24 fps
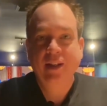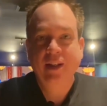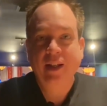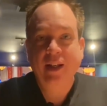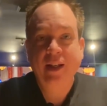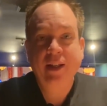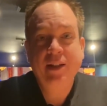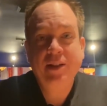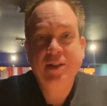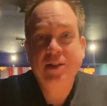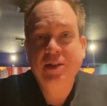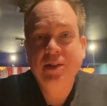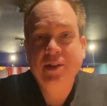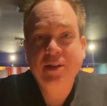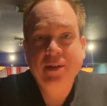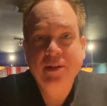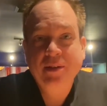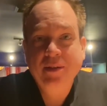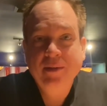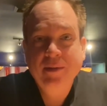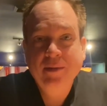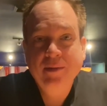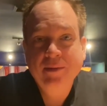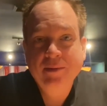It's
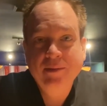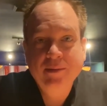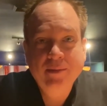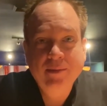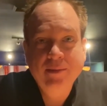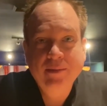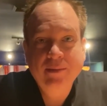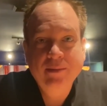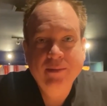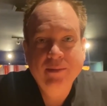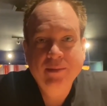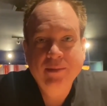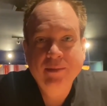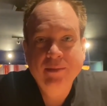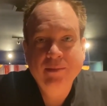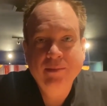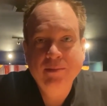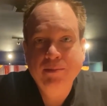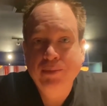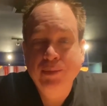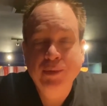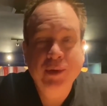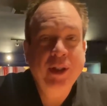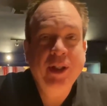
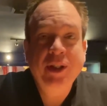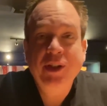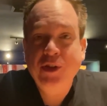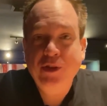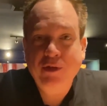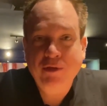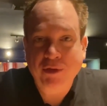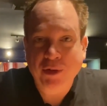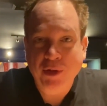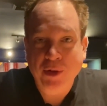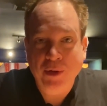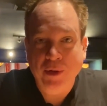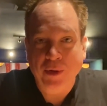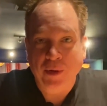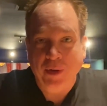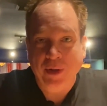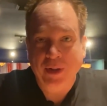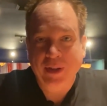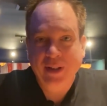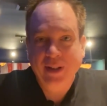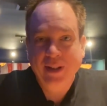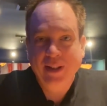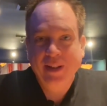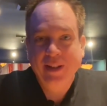British food,
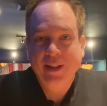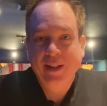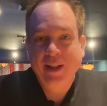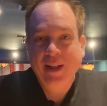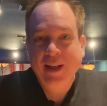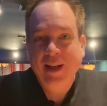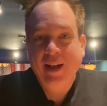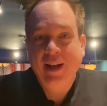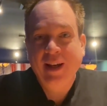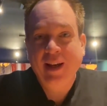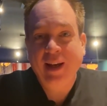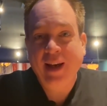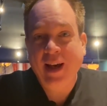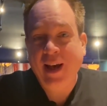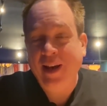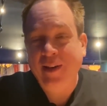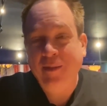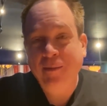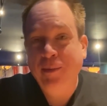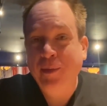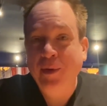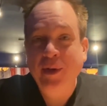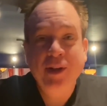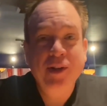
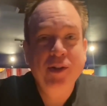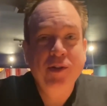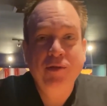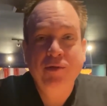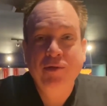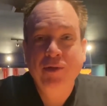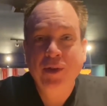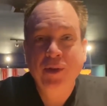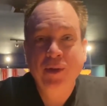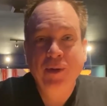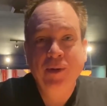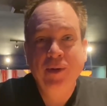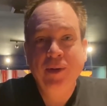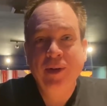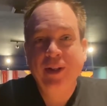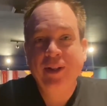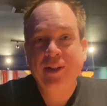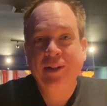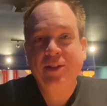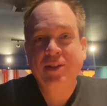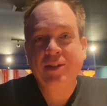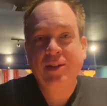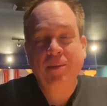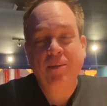and British food
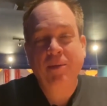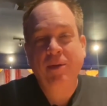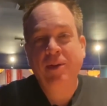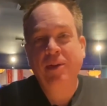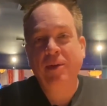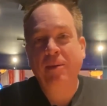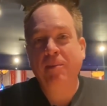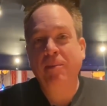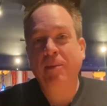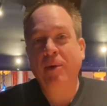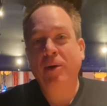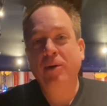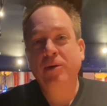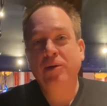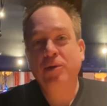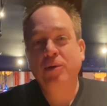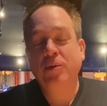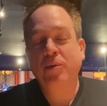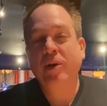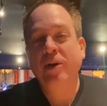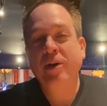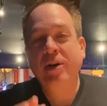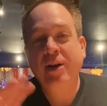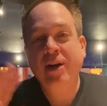is some of the most
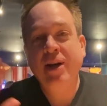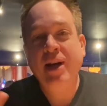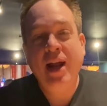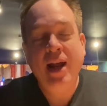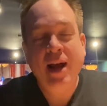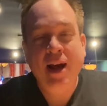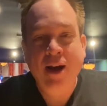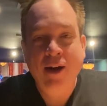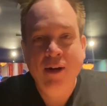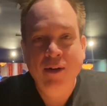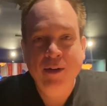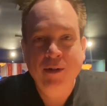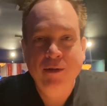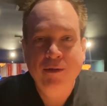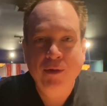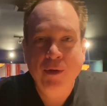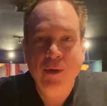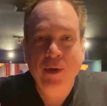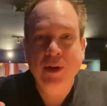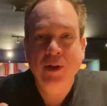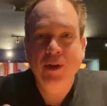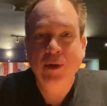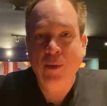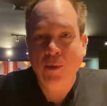renowned
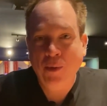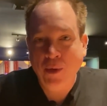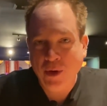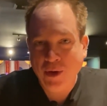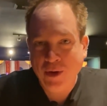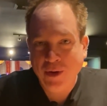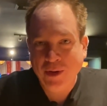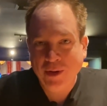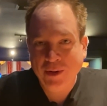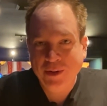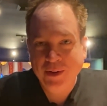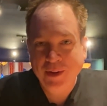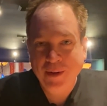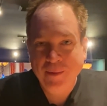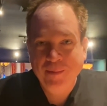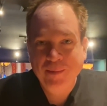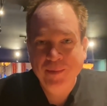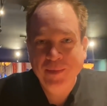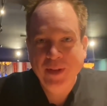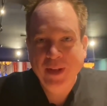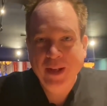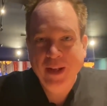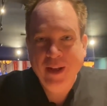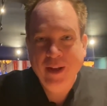food in the world
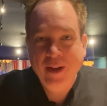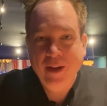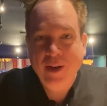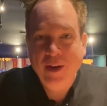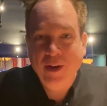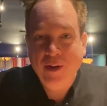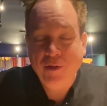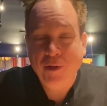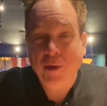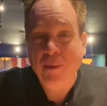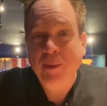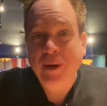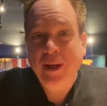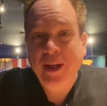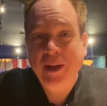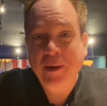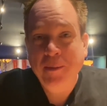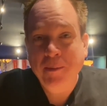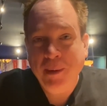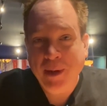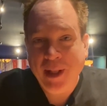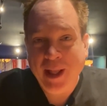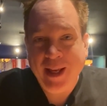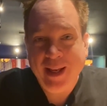for
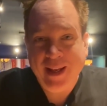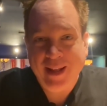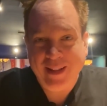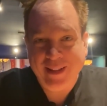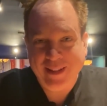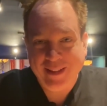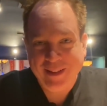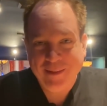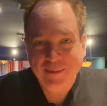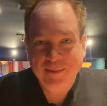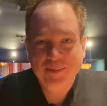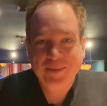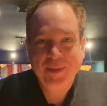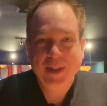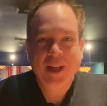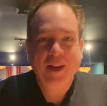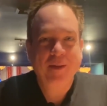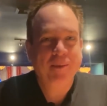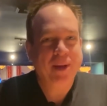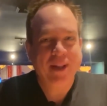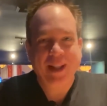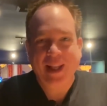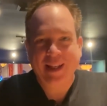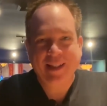being bland.
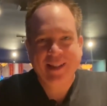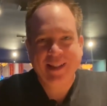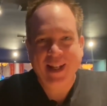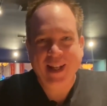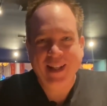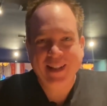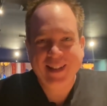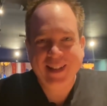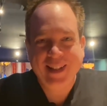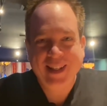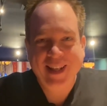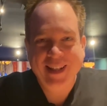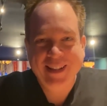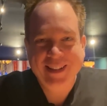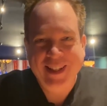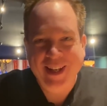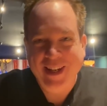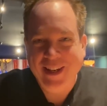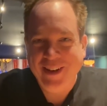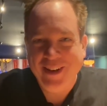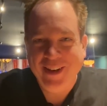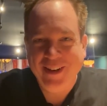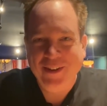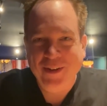But that's not the case
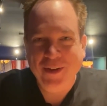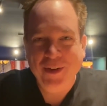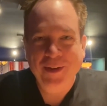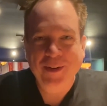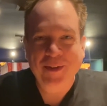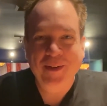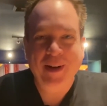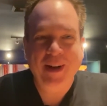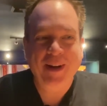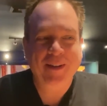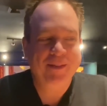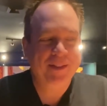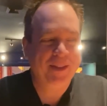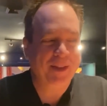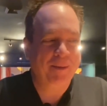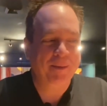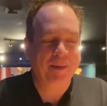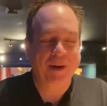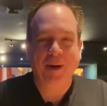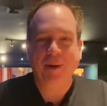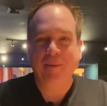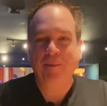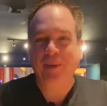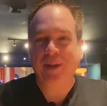here at Gordon Ramsay
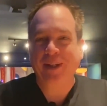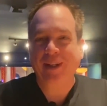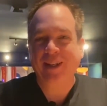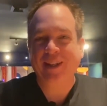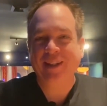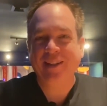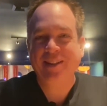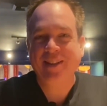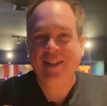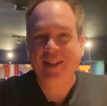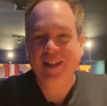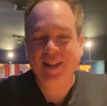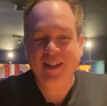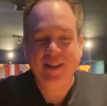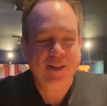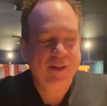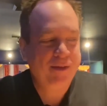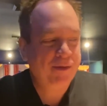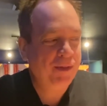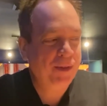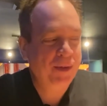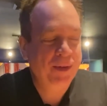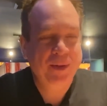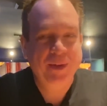Pub, because this
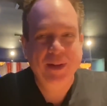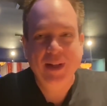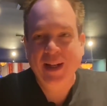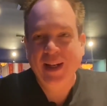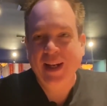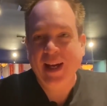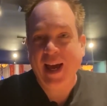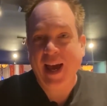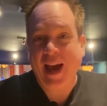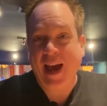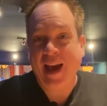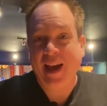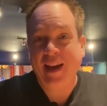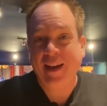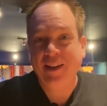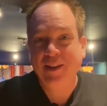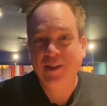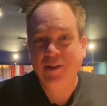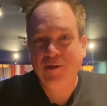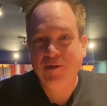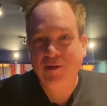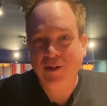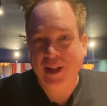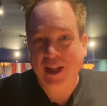food
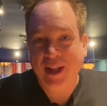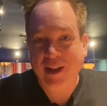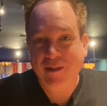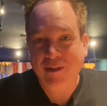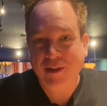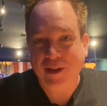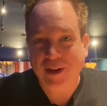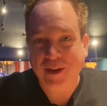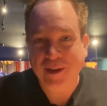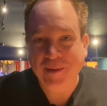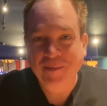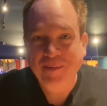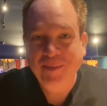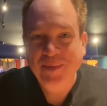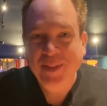has flavor.